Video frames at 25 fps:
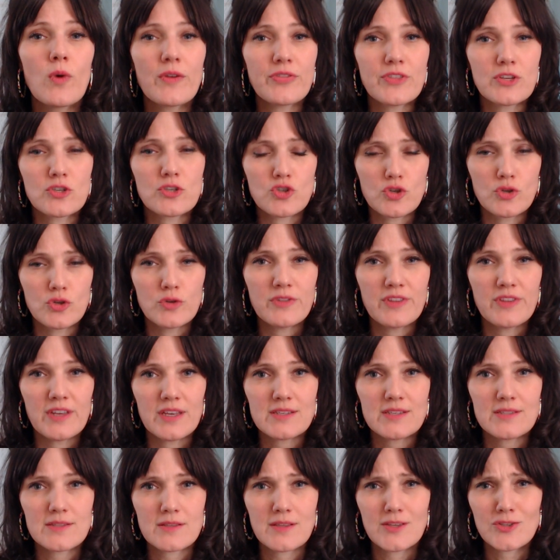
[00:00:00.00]
the truth
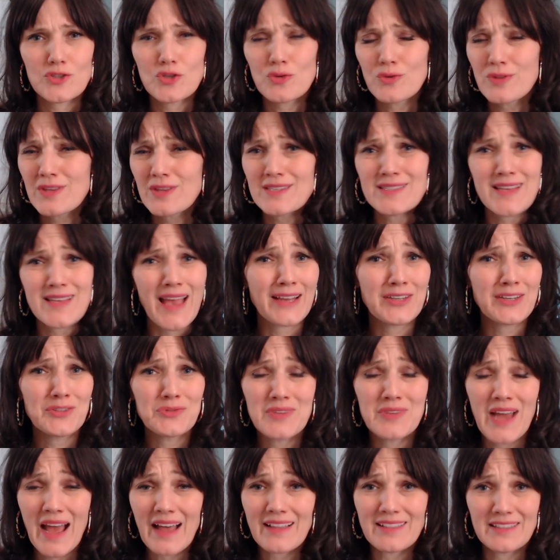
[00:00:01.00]
is. The truth is, I do
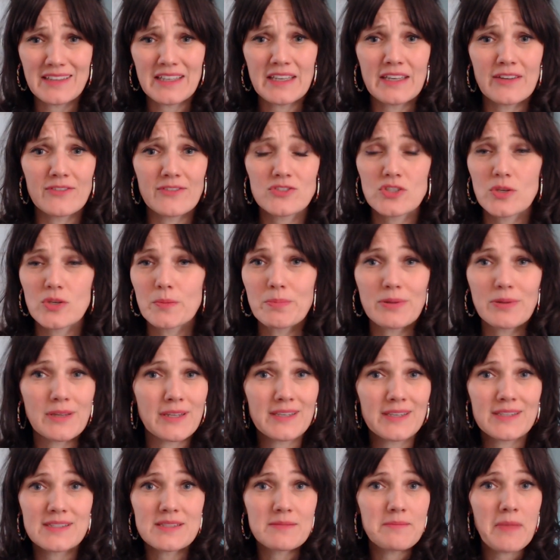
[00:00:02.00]
not live to
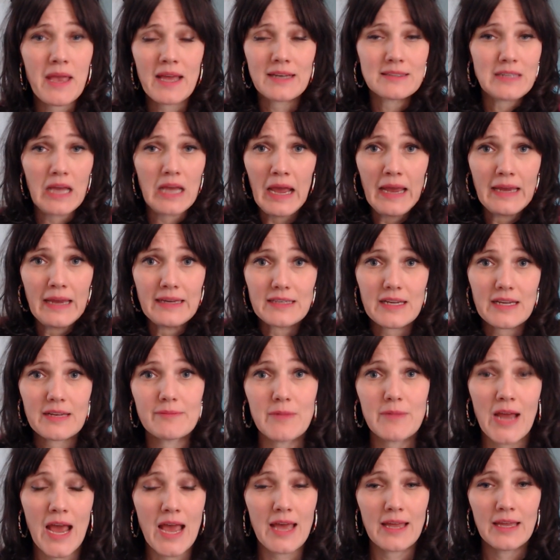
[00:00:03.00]
please mankind.
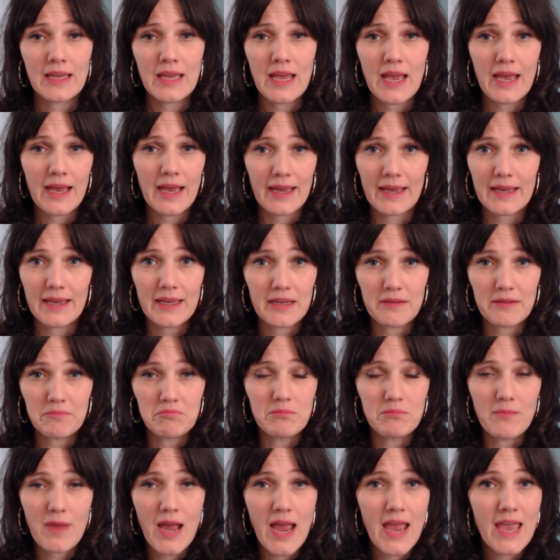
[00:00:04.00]

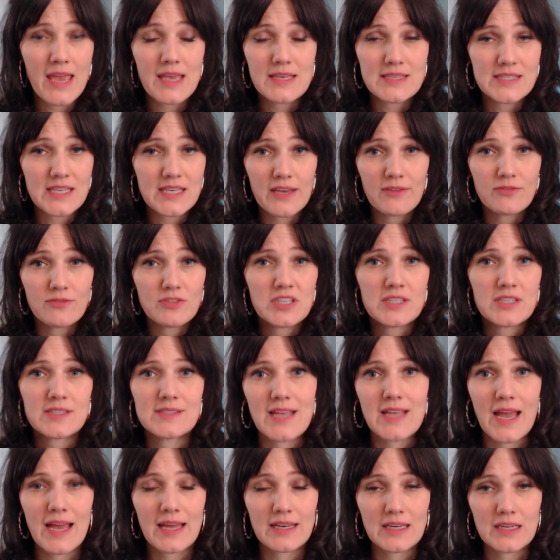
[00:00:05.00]
My safety is
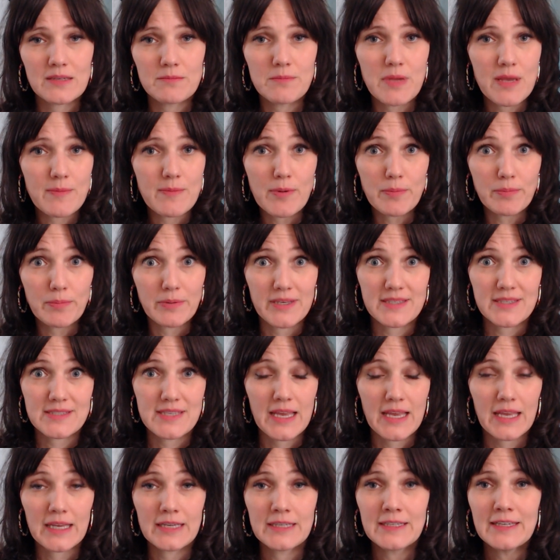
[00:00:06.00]
not in people
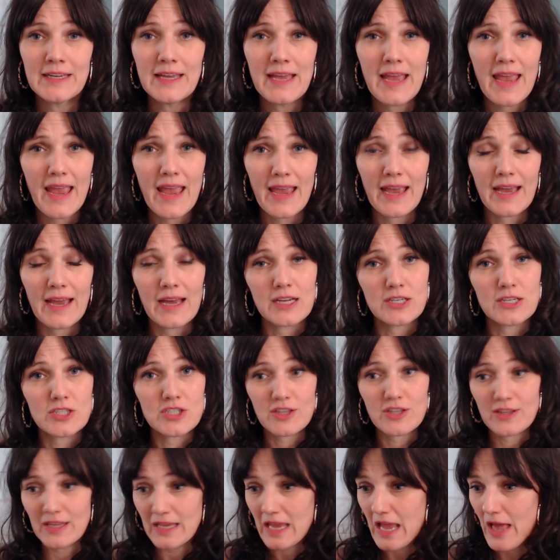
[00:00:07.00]
pleasing. And
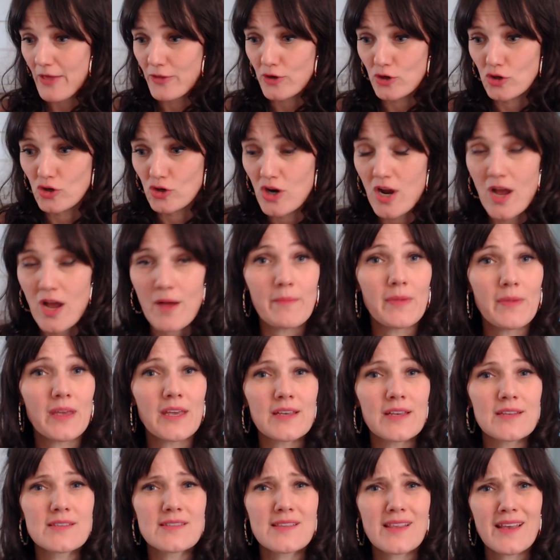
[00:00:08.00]
the other crumb
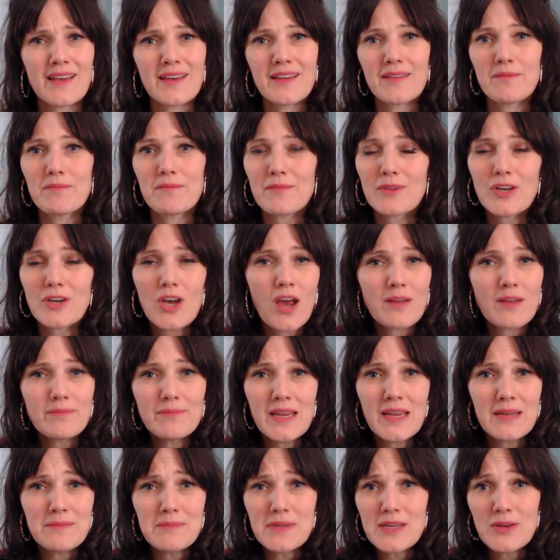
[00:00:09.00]
is that God
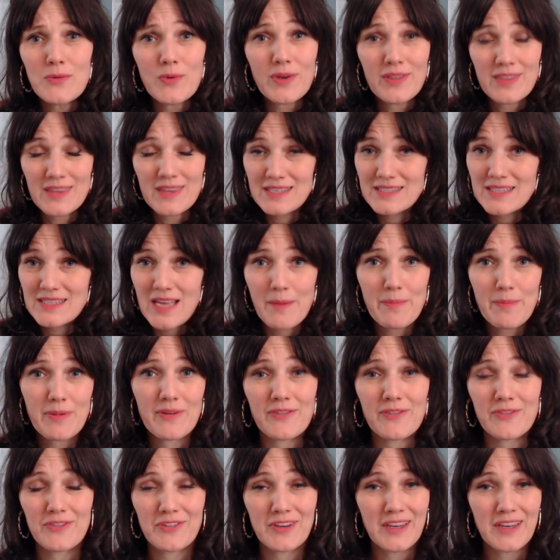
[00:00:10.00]
made me with this type of